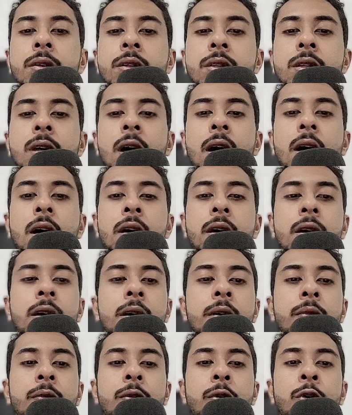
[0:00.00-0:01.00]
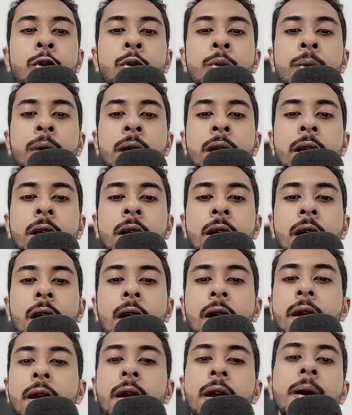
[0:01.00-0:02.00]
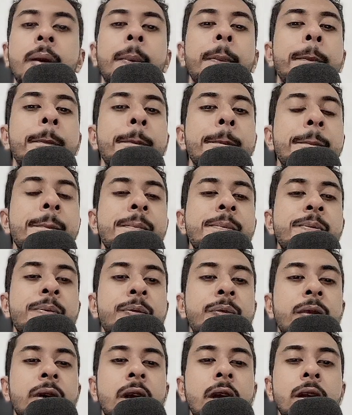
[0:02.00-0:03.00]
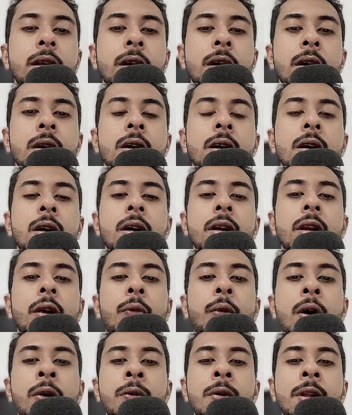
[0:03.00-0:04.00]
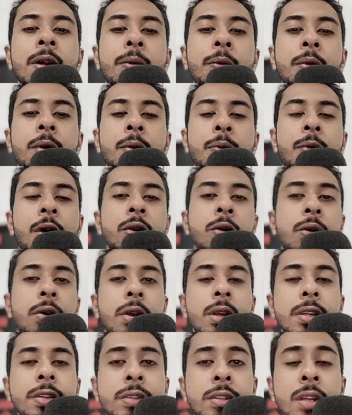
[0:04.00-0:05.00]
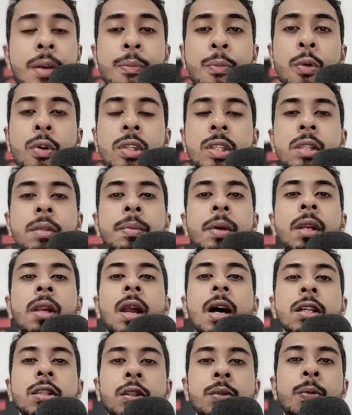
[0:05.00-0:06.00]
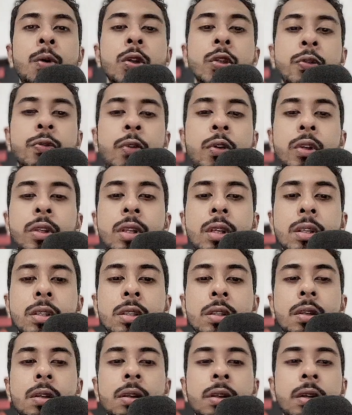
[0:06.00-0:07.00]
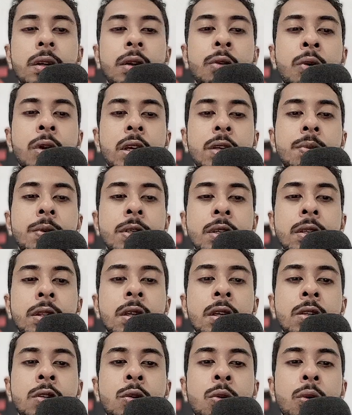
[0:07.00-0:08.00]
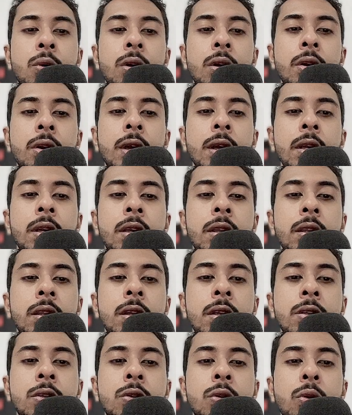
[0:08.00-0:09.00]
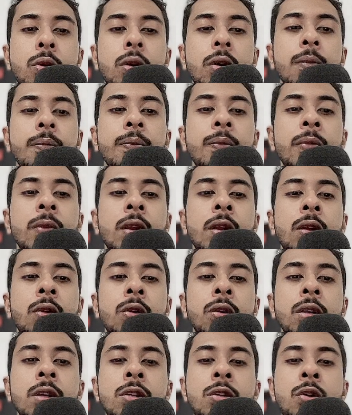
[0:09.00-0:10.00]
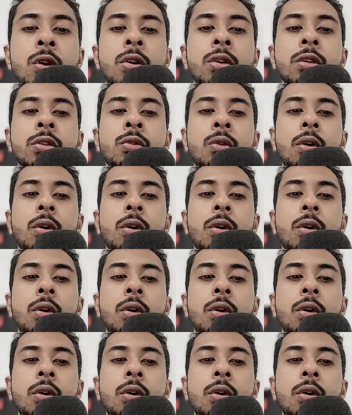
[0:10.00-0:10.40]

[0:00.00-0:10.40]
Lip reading: star followed by A, right? Now what is the possible last pause for this regular expression? This node, right? This node. So this node